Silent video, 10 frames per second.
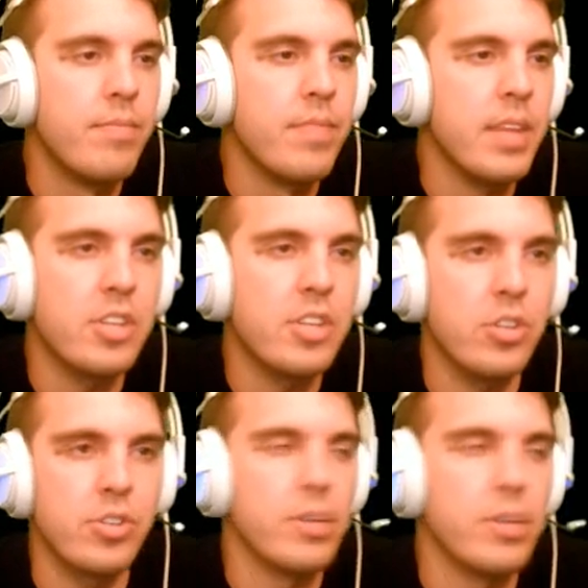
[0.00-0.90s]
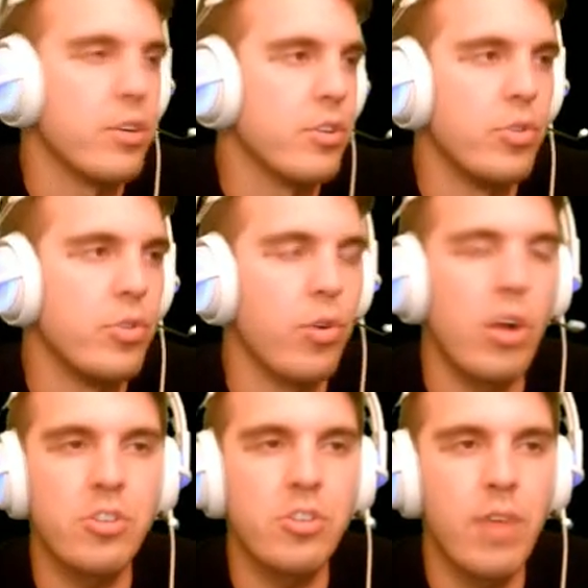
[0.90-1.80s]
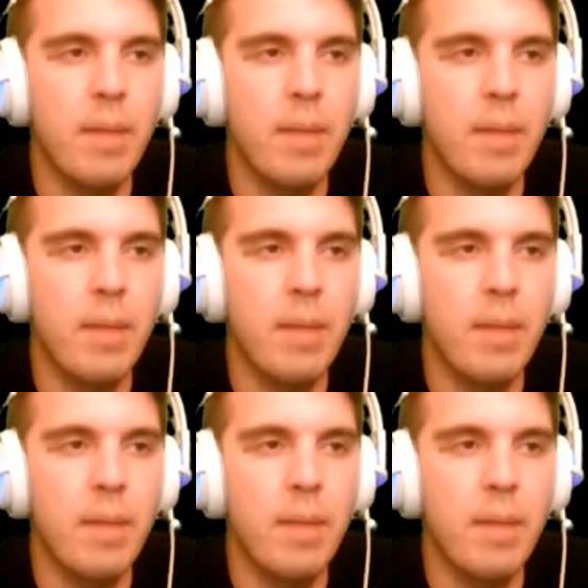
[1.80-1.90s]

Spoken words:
Yeah, sure. So here, your ults are up.